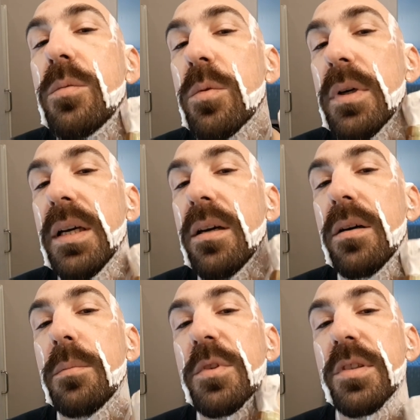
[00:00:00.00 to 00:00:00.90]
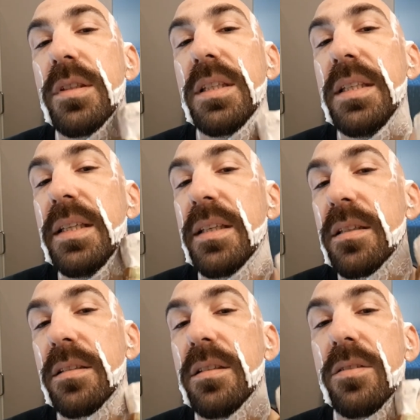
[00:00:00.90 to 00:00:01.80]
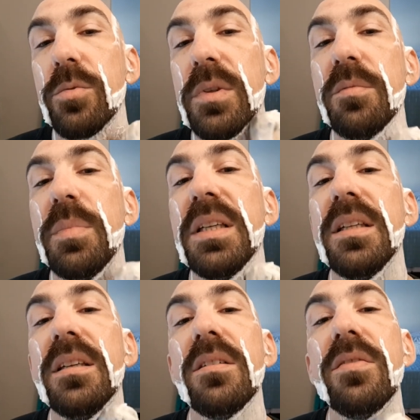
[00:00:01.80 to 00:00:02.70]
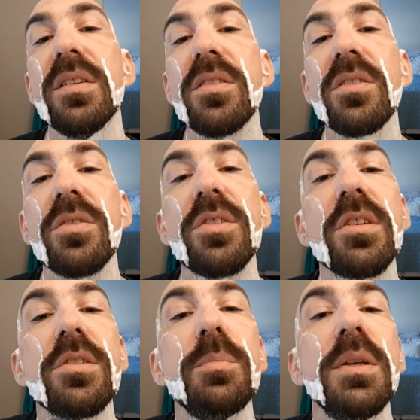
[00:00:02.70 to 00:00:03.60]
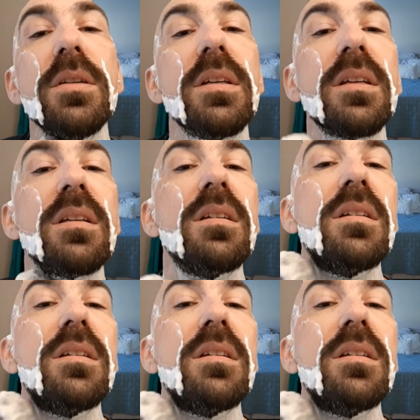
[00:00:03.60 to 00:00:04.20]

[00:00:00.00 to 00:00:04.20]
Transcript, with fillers: we're now almost a year since we've been in a physical church building.